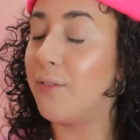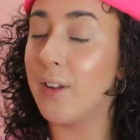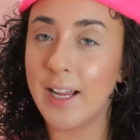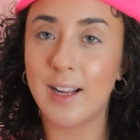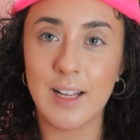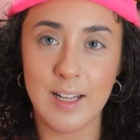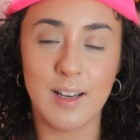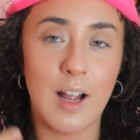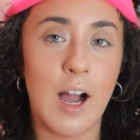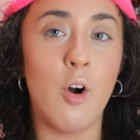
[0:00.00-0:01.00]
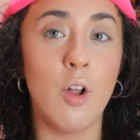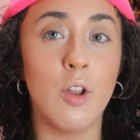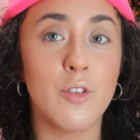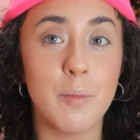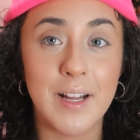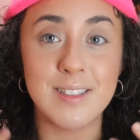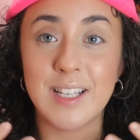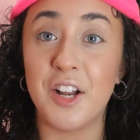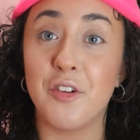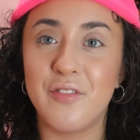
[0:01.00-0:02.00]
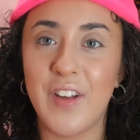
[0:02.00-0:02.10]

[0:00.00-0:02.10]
I feel like it got all over my entire